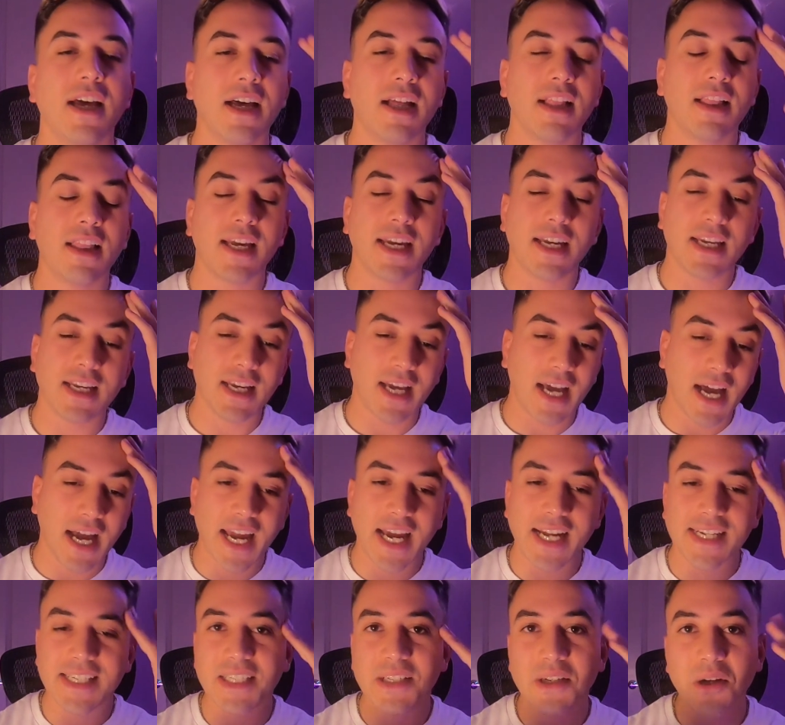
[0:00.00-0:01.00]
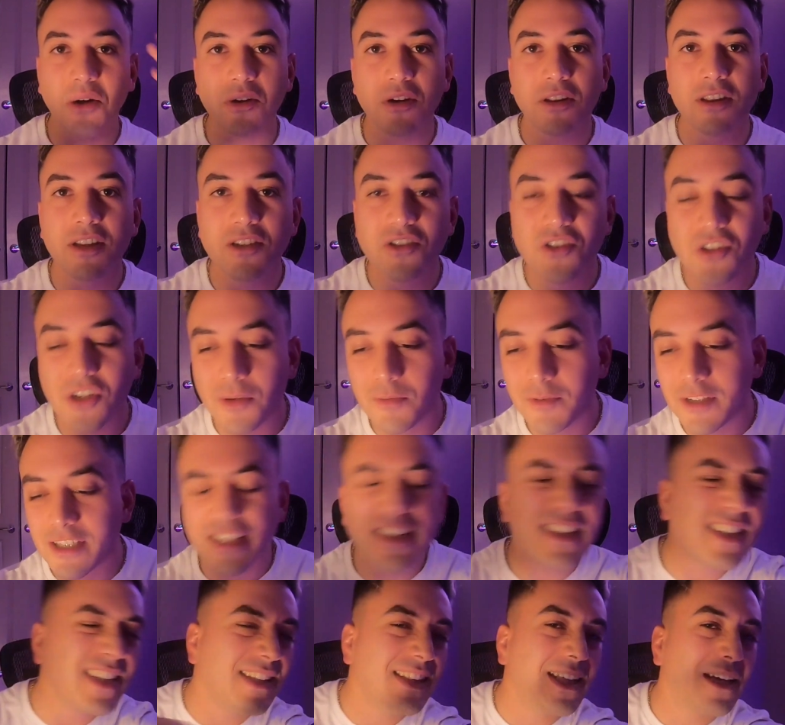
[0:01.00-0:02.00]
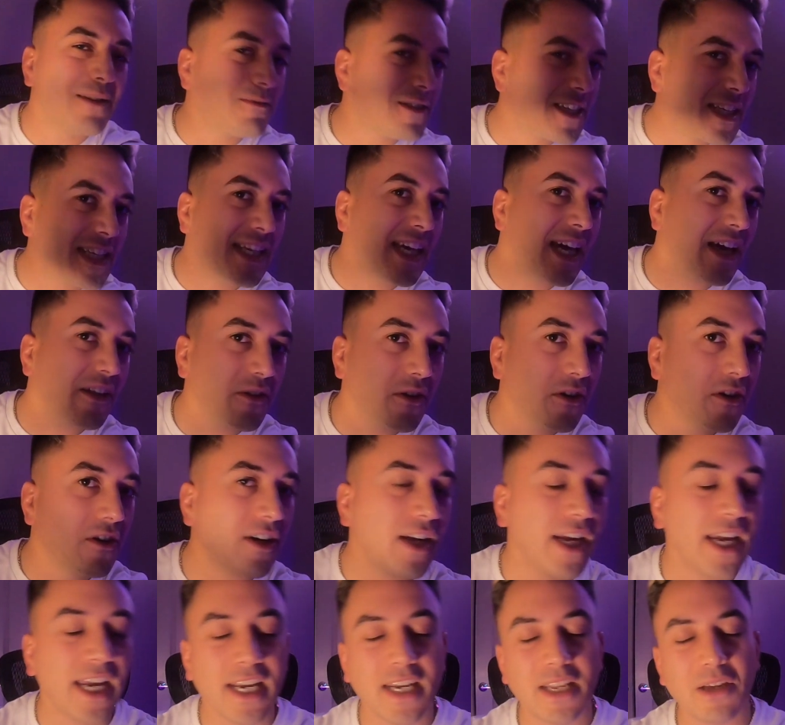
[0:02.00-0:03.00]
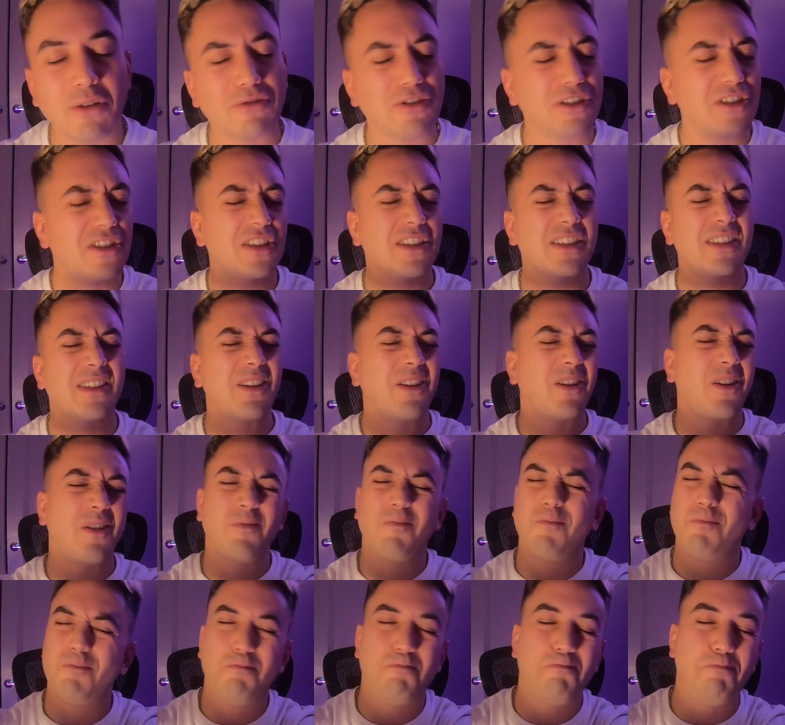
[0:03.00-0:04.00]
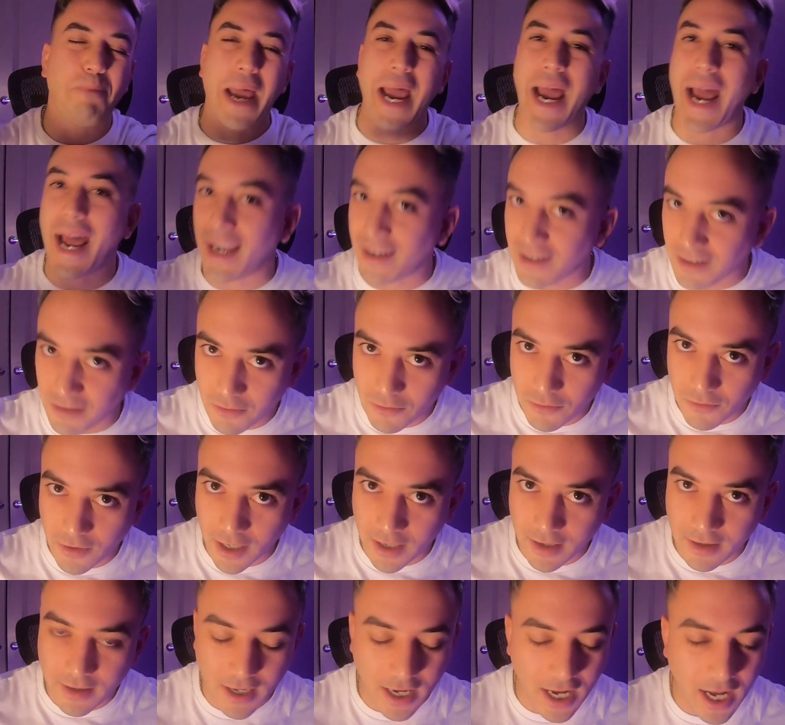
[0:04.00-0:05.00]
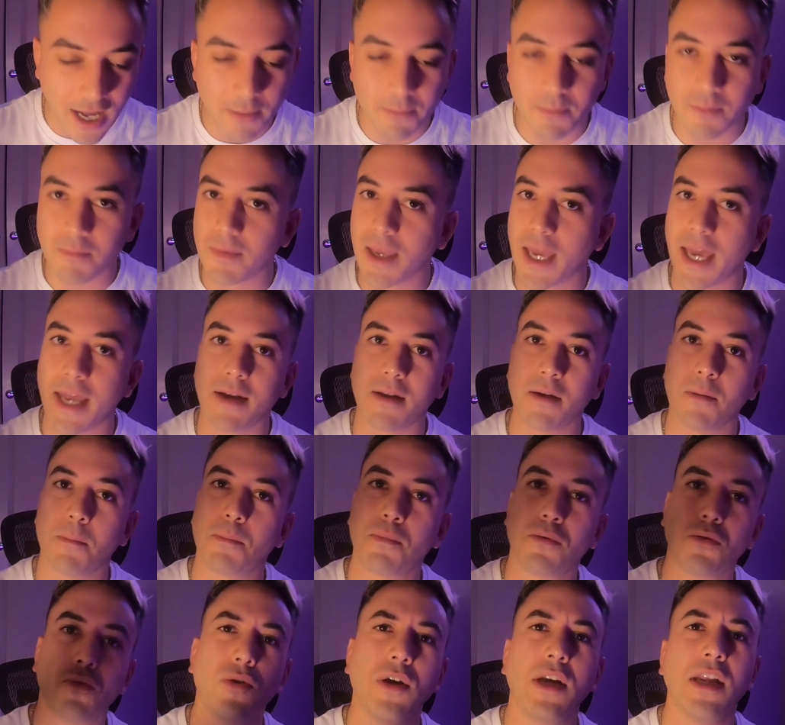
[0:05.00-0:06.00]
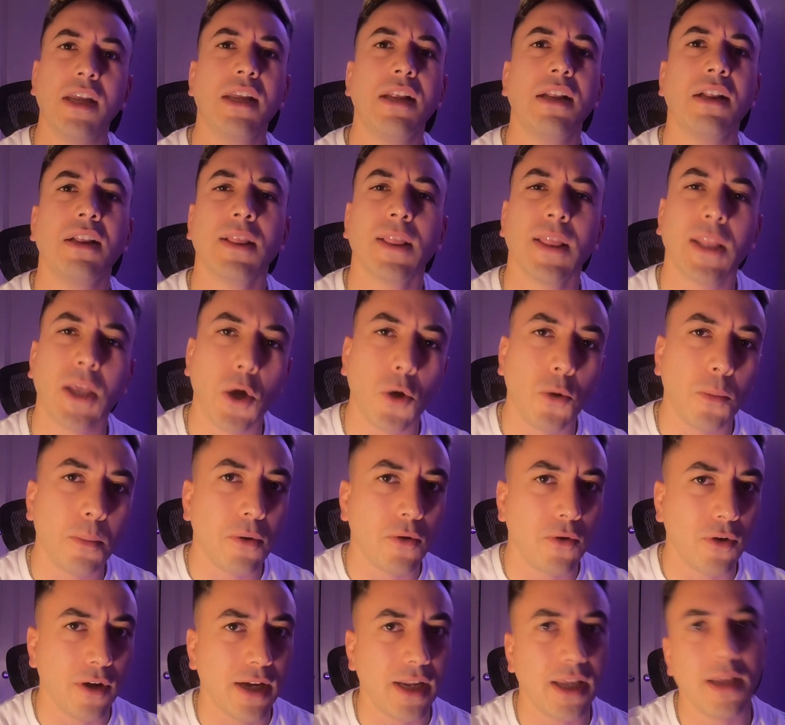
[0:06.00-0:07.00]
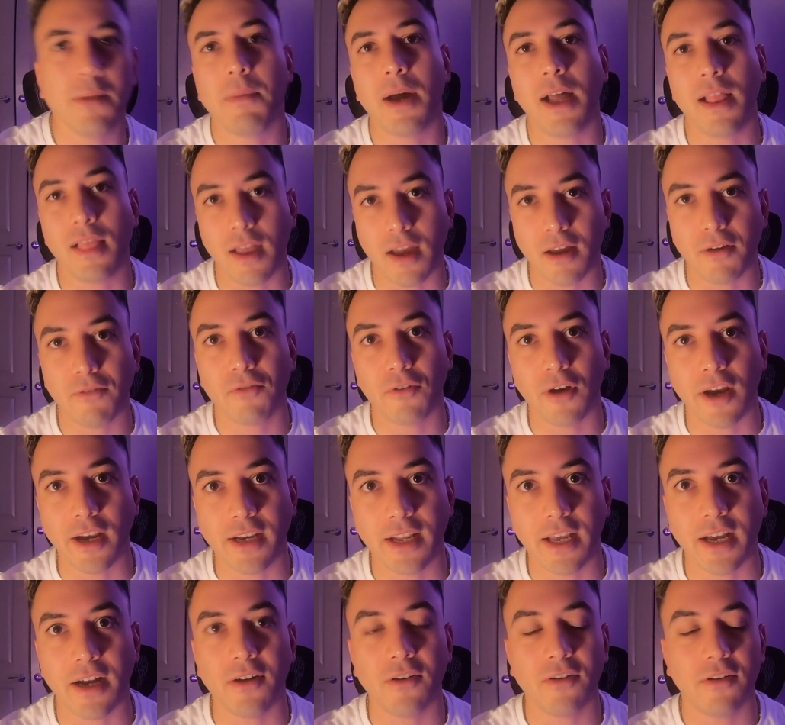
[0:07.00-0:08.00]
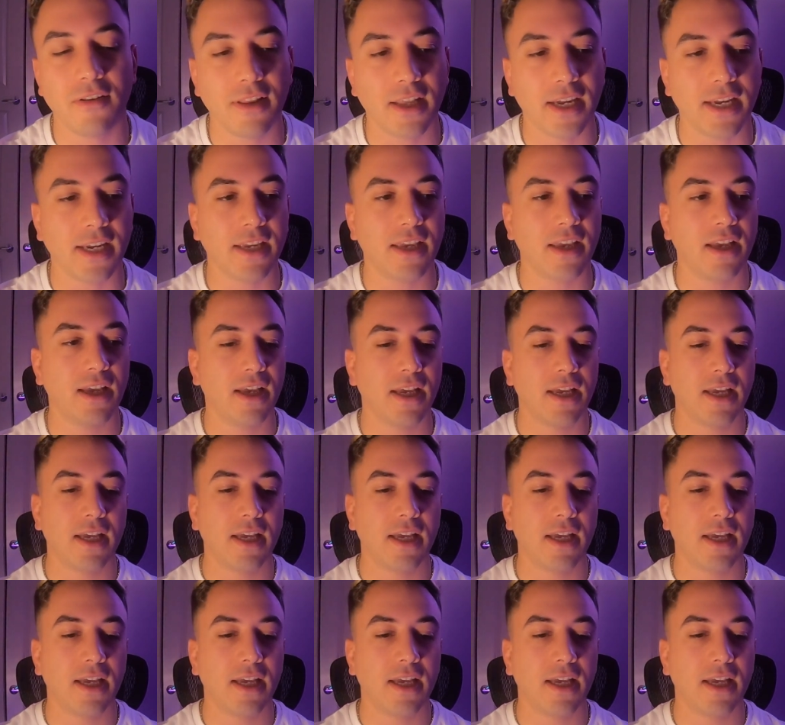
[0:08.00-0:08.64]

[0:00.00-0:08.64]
Like, I had to go to the gym and see them together, and it was just bad, right? I'm at a pretty low point in my life right now. Like,